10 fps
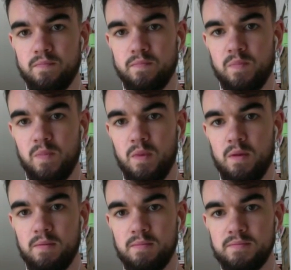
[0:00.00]

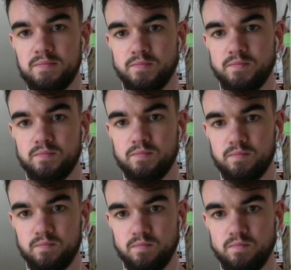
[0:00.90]

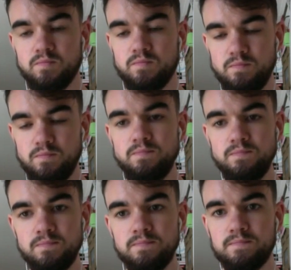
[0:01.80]

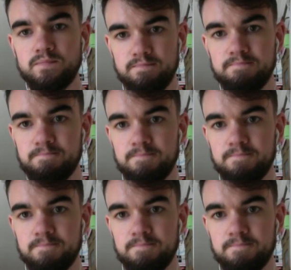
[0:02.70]
[no speech]